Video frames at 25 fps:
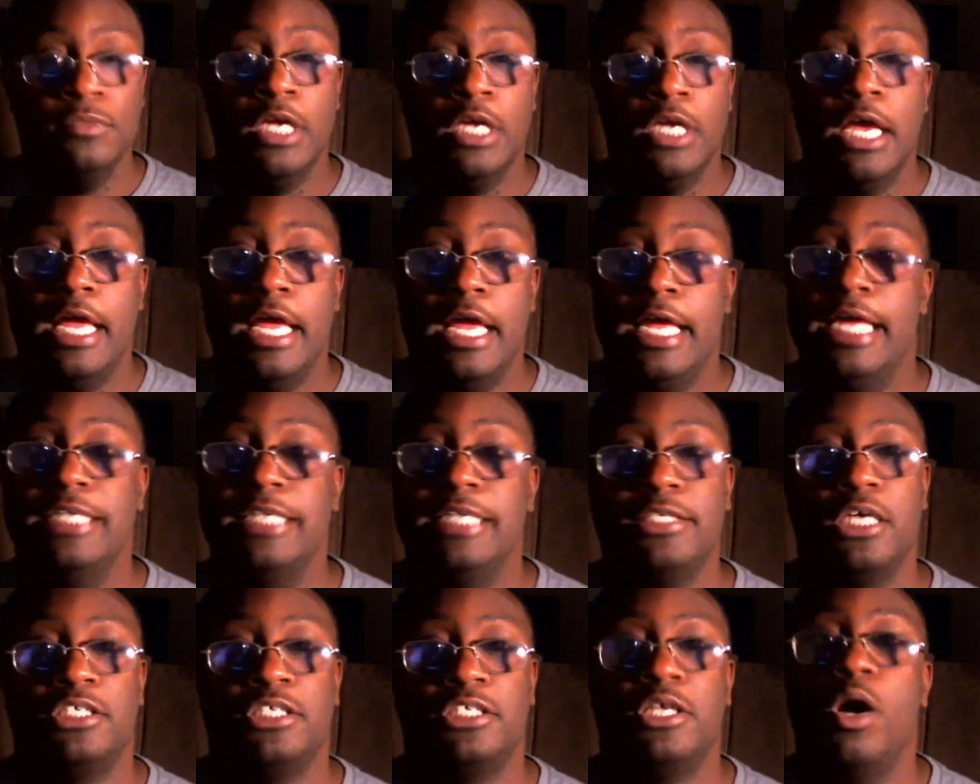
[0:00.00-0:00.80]
He's
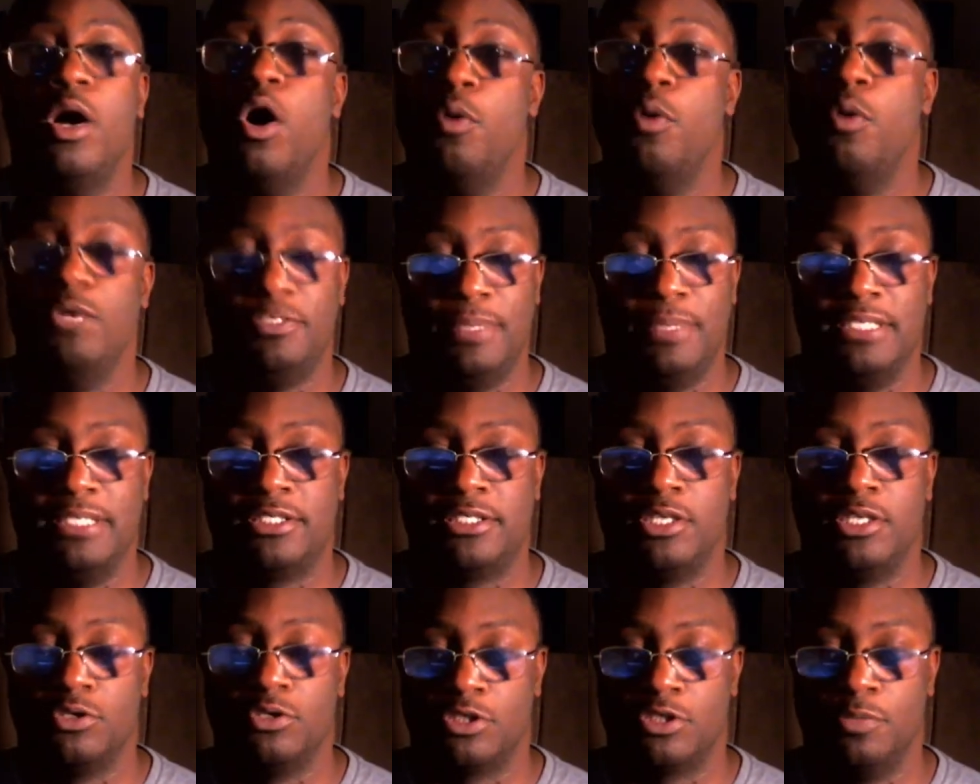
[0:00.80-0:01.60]
has always been
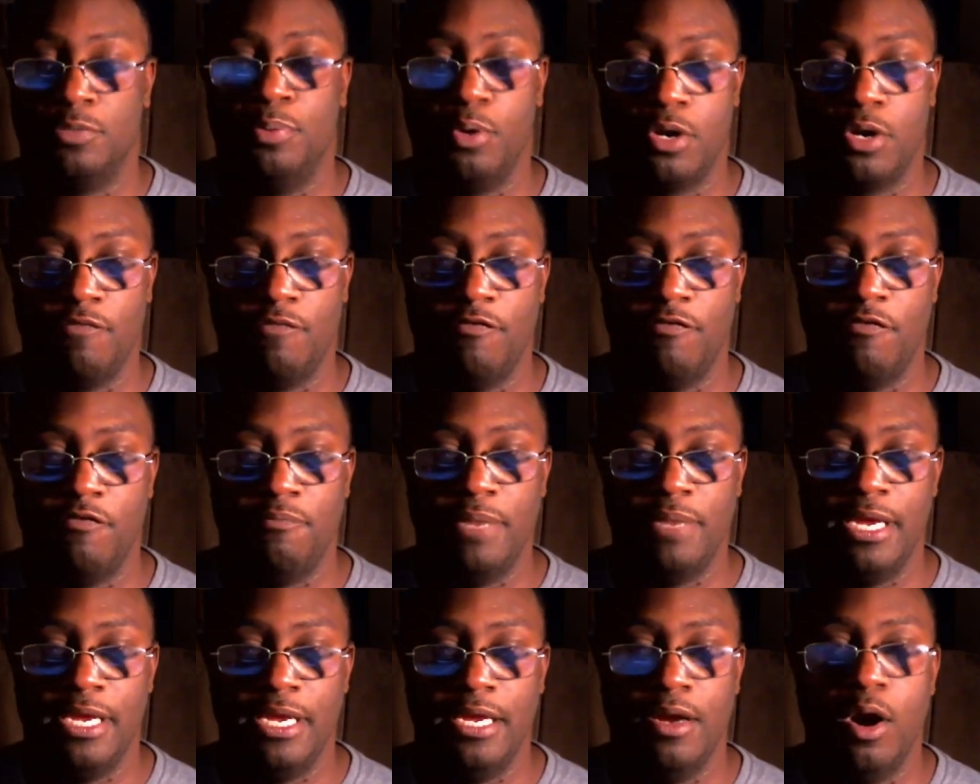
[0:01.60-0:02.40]
so supportive of me.